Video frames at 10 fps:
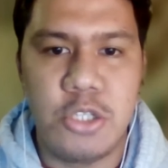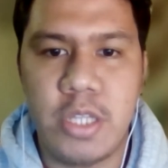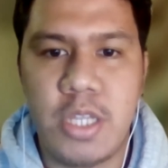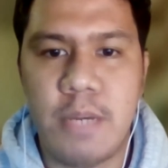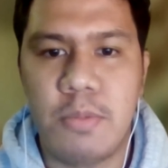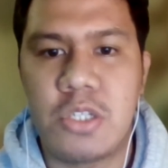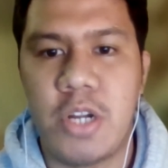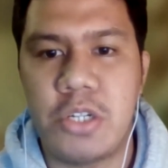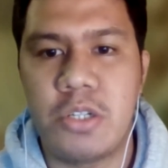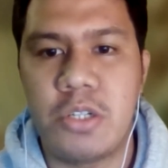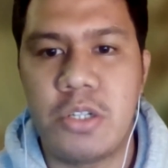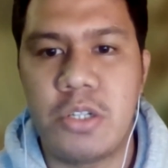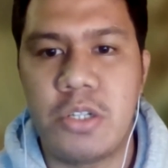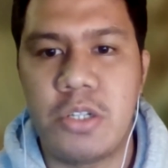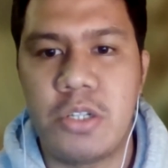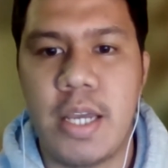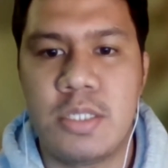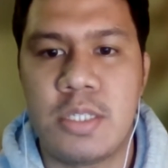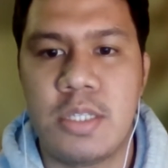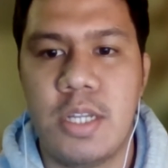as I joined demonstrations
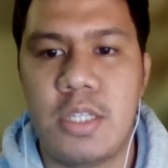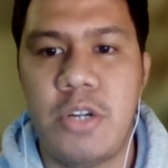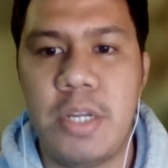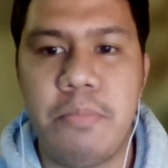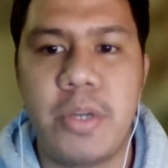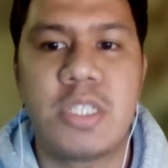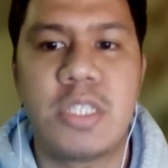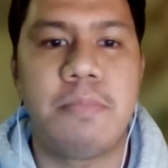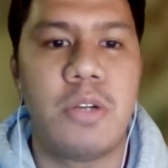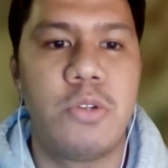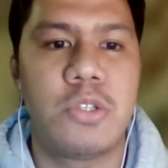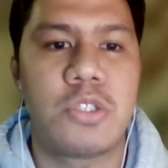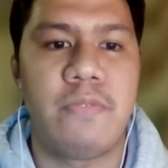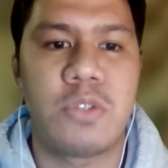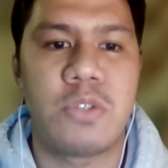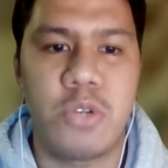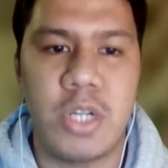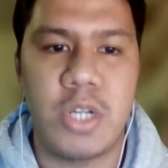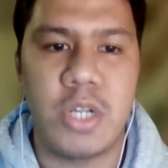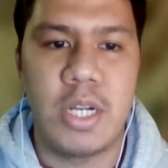against the three principal roots of
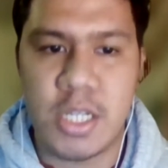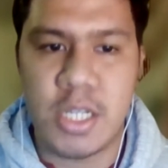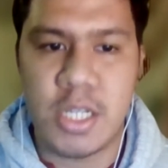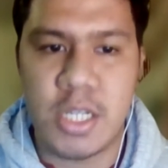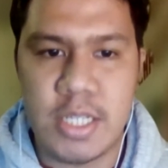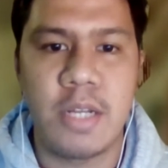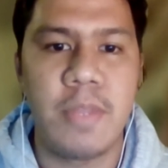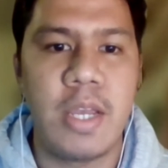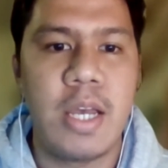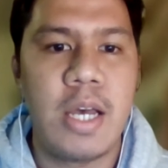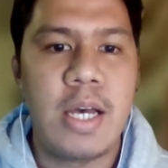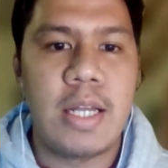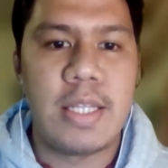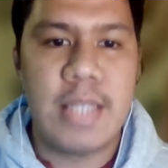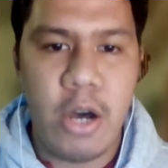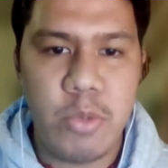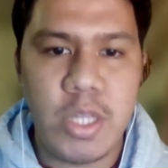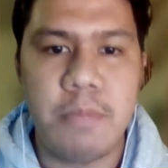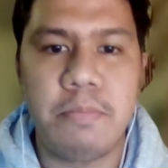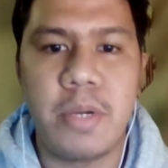social injustice: down
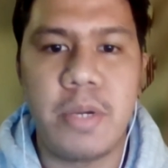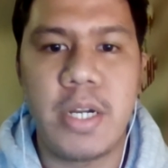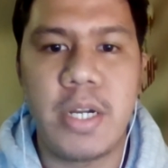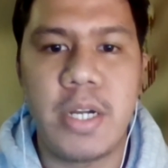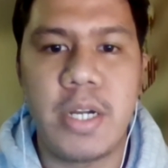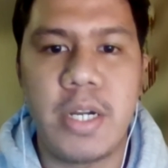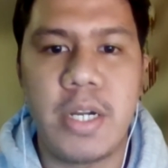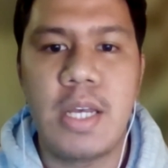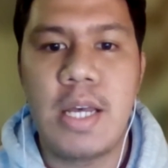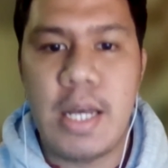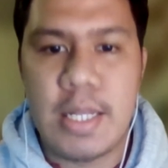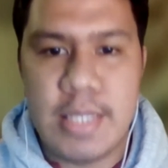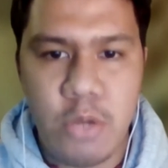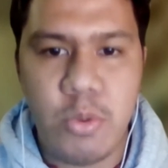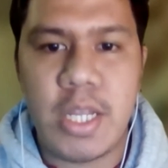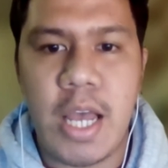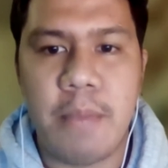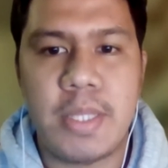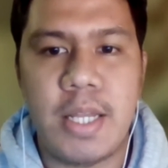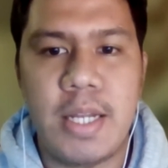with imperialism, down with
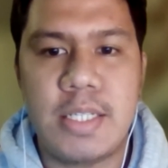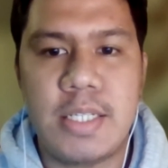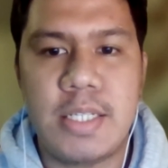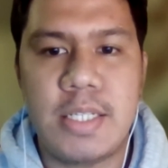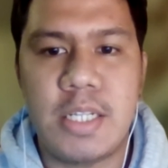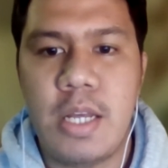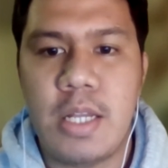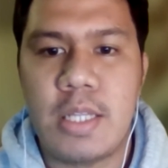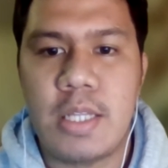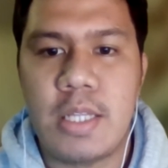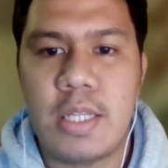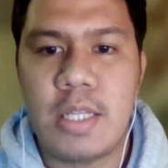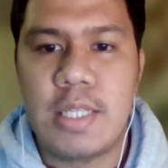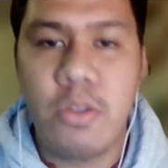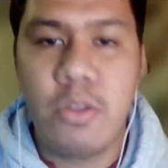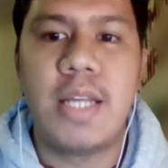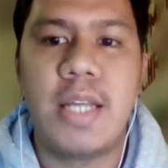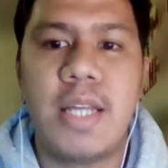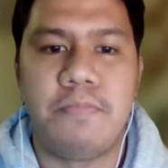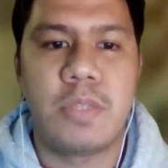capitalism, down with
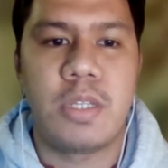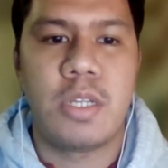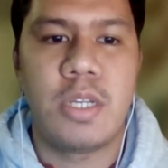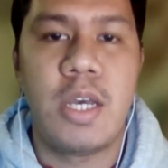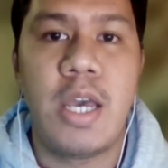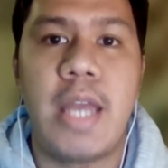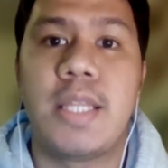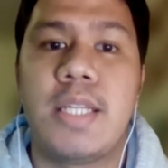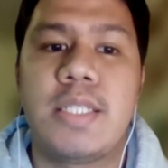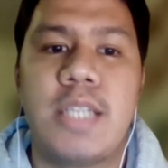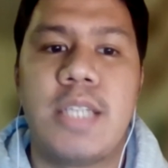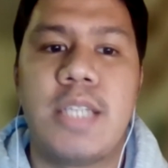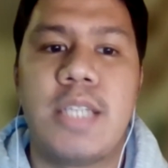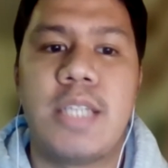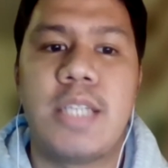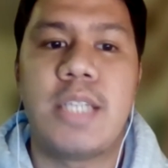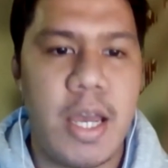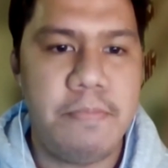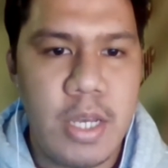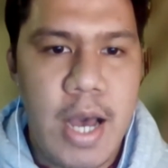feudalism. And at the same
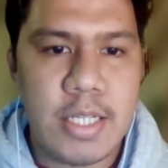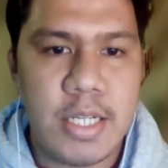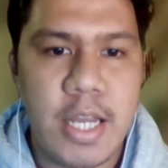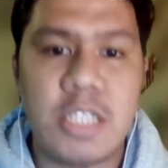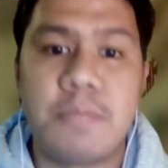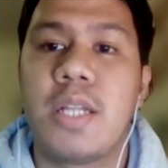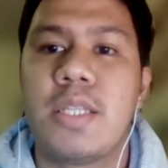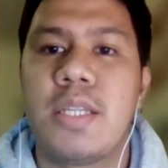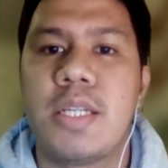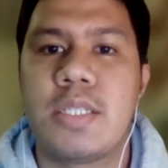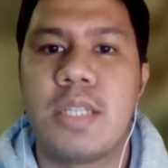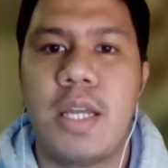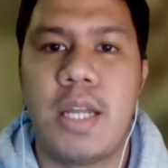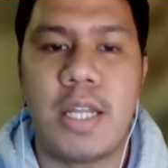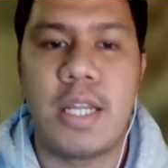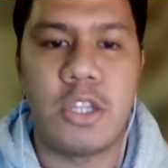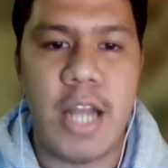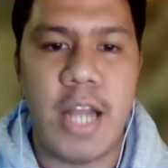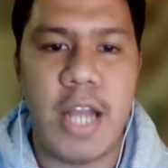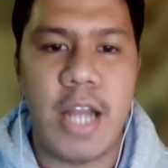time, as an Esperantist and an
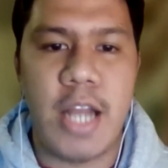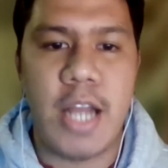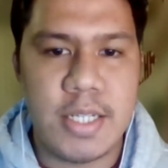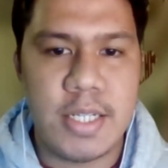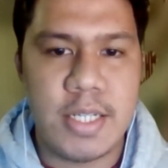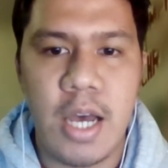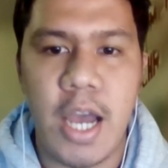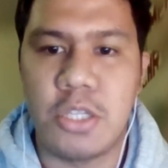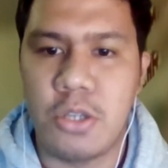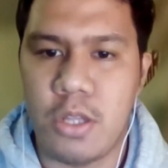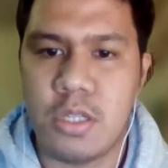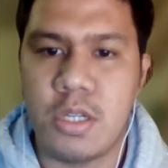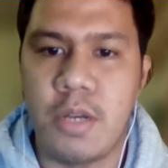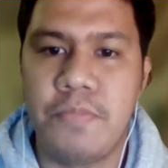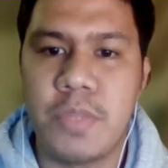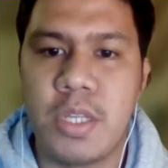internationalist, I thought,